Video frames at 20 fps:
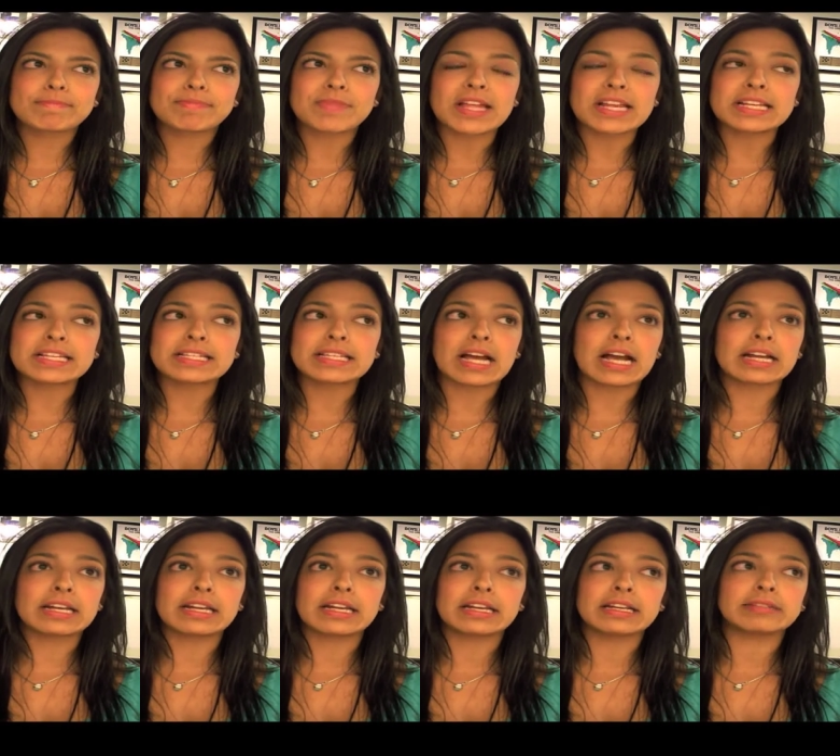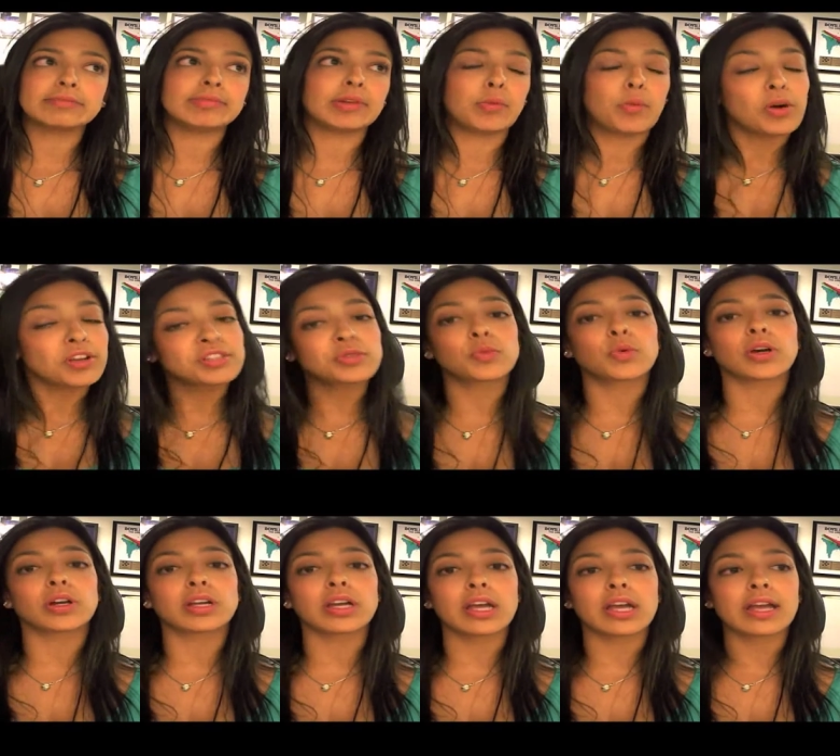they decided it wasn't
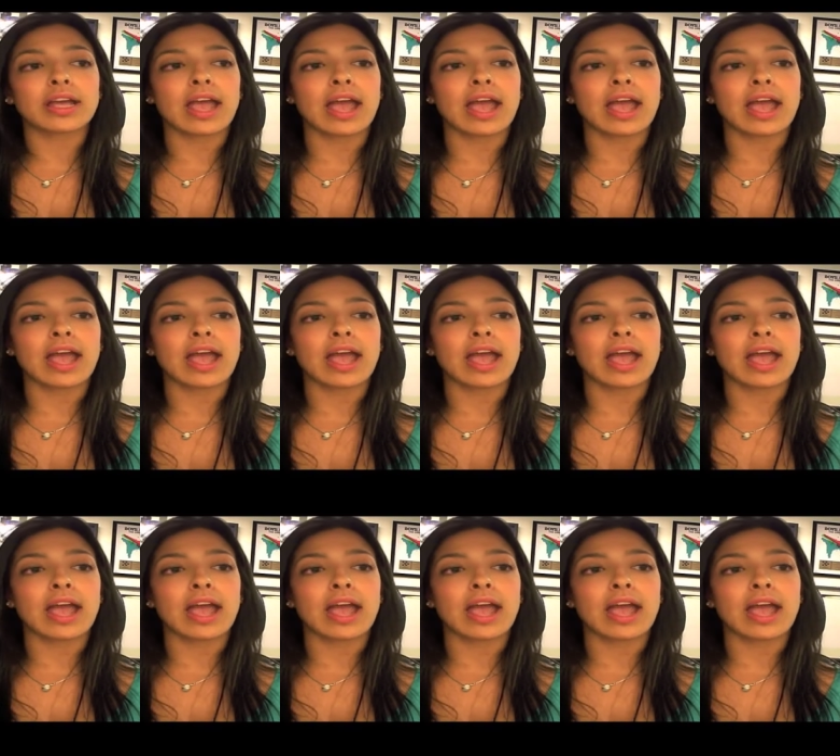working,